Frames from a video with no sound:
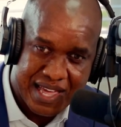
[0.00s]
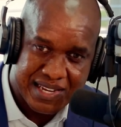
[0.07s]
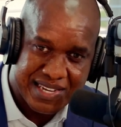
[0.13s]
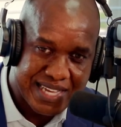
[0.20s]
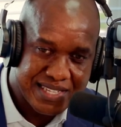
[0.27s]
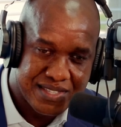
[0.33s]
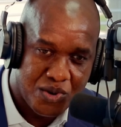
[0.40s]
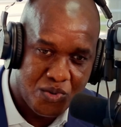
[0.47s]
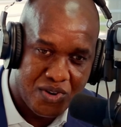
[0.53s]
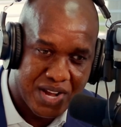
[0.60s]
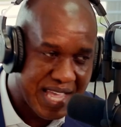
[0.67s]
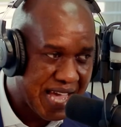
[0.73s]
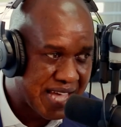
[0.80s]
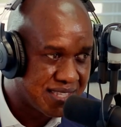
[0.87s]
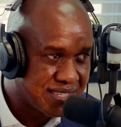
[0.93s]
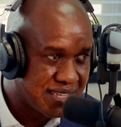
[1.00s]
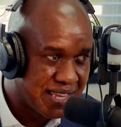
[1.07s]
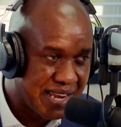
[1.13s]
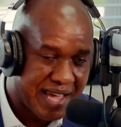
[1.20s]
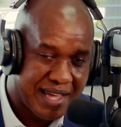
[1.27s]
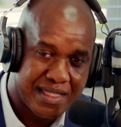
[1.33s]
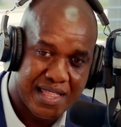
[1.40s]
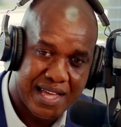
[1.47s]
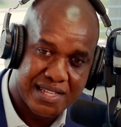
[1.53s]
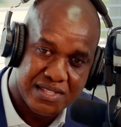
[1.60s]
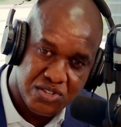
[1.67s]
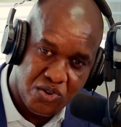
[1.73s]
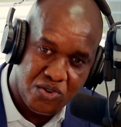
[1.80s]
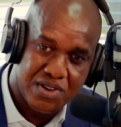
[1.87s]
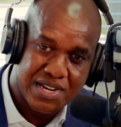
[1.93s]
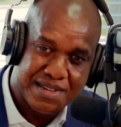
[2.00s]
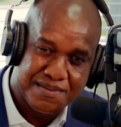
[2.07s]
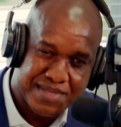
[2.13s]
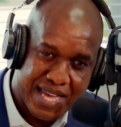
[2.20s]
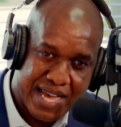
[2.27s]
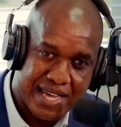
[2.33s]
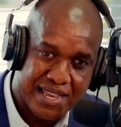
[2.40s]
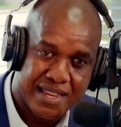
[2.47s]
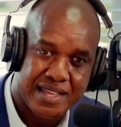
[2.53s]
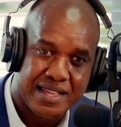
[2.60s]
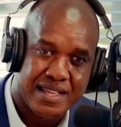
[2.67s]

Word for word: That's not what God said. I, mm-hmm. I told him that